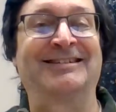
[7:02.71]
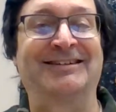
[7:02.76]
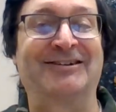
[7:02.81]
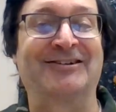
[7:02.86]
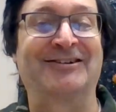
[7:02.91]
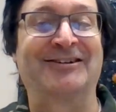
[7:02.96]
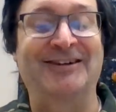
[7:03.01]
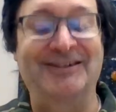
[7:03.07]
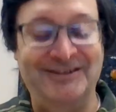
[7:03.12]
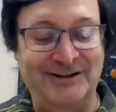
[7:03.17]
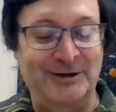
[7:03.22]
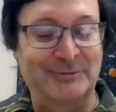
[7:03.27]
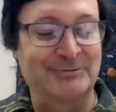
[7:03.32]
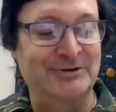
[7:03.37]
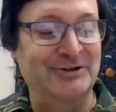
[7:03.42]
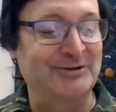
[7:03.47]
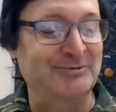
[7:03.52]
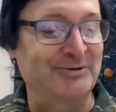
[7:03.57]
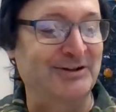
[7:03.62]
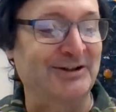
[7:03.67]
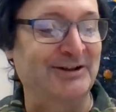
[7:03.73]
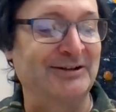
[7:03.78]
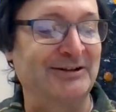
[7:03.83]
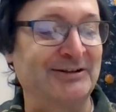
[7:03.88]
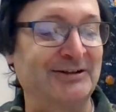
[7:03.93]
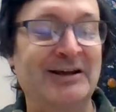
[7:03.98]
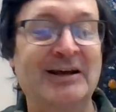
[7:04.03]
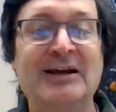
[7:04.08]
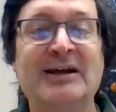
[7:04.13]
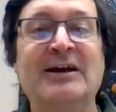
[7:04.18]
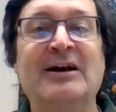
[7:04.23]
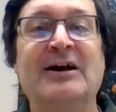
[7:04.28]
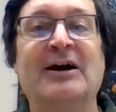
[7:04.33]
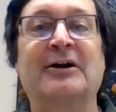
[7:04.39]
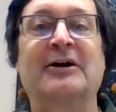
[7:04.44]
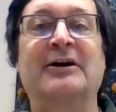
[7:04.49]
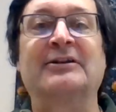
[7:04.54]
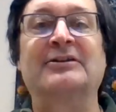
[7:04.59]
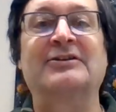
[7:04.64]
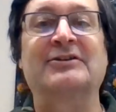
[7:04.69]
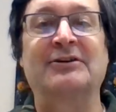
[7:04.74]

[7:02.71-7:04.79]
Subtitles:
All right, I'm just kidding. All right,